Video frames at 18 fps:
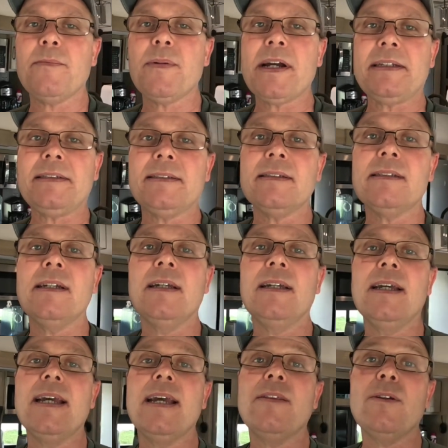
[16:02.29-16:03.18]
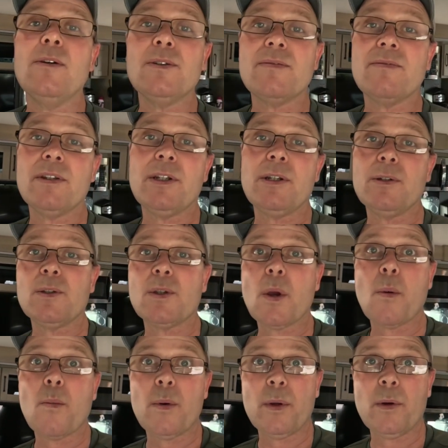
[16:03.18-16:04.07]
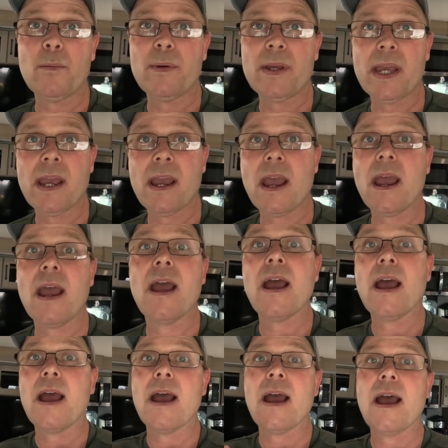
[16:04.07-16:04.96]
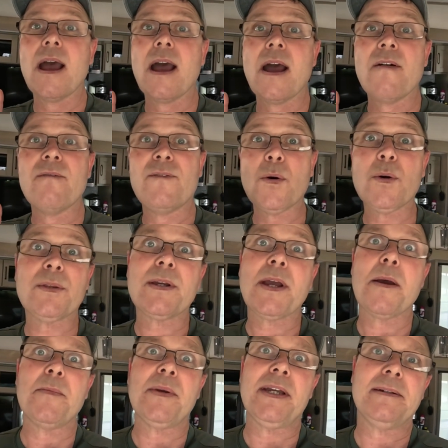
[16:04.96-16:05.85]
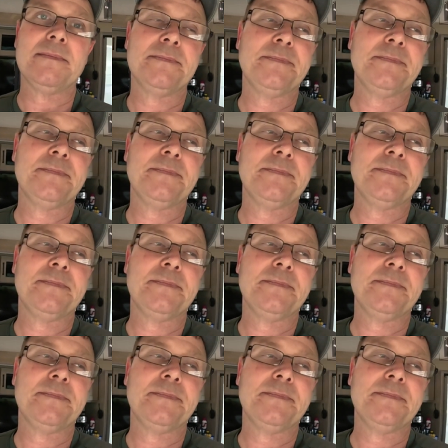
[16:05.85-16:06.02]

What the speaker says: button. Those videos will be forthcoming.